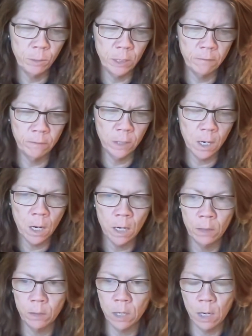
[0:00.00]
to believe in
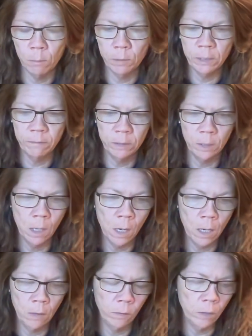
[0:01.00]
God or not believe in
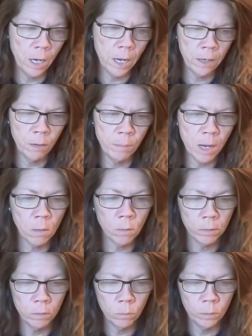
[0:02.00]
God or a higher
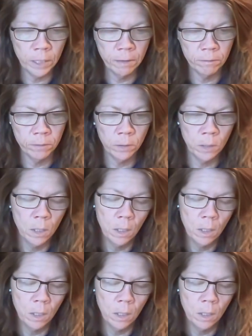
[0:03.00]
power or whatever.